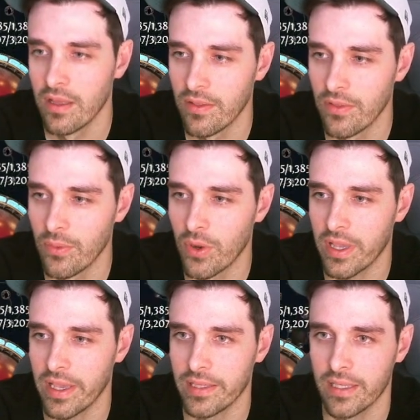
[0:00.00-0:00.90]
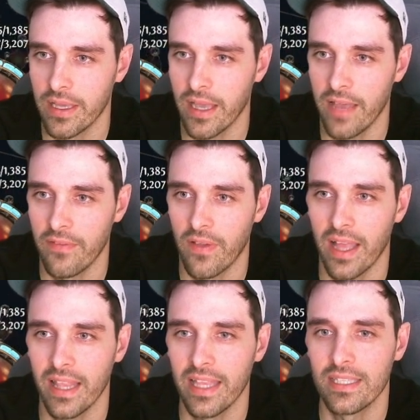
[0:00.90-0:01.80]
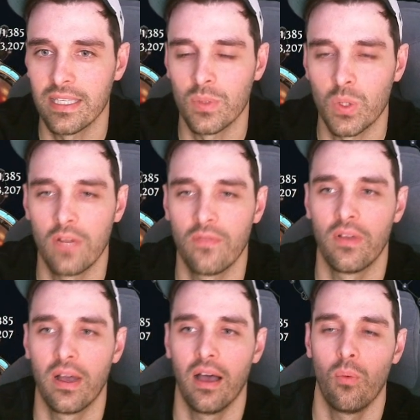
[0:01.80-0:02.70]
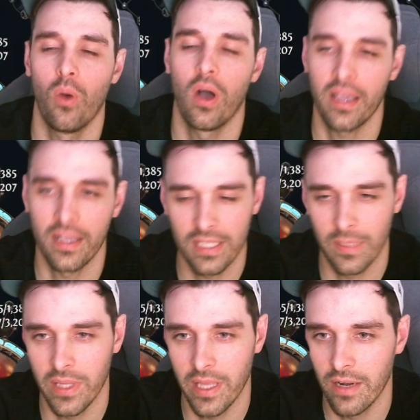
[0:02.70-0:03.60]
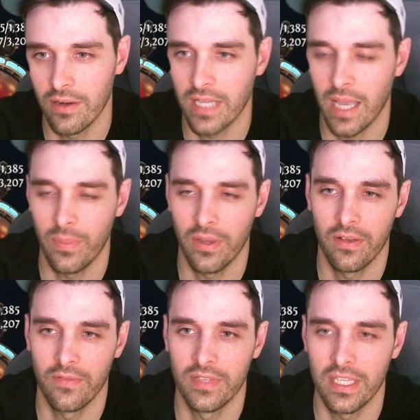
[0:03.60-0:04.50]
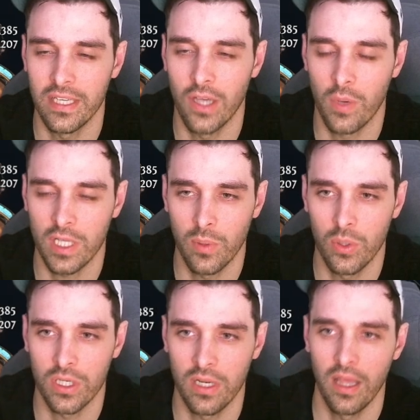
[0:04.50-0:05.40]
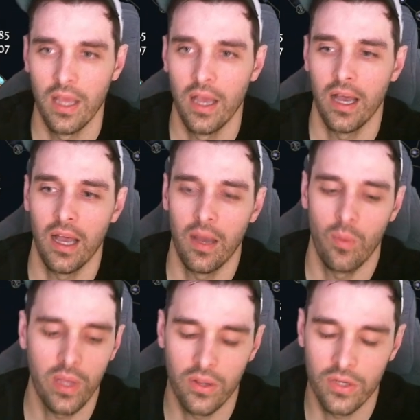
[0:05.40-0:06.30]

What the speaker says: the workings to have at least some sort of walking simulator type of DO explosion. There's